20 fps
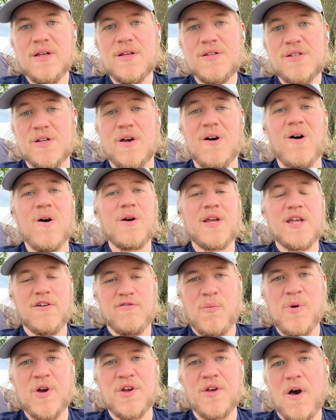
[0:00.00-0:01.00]
So give
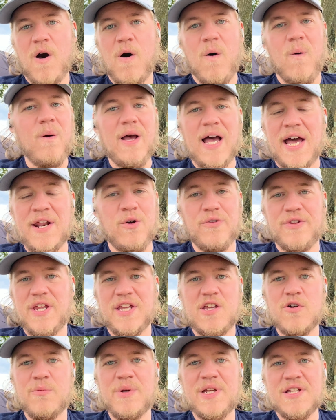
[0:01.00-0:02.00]
them a go. I don't
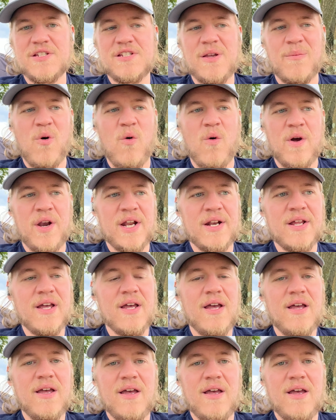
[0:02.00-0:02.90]
think you'll be disappointed.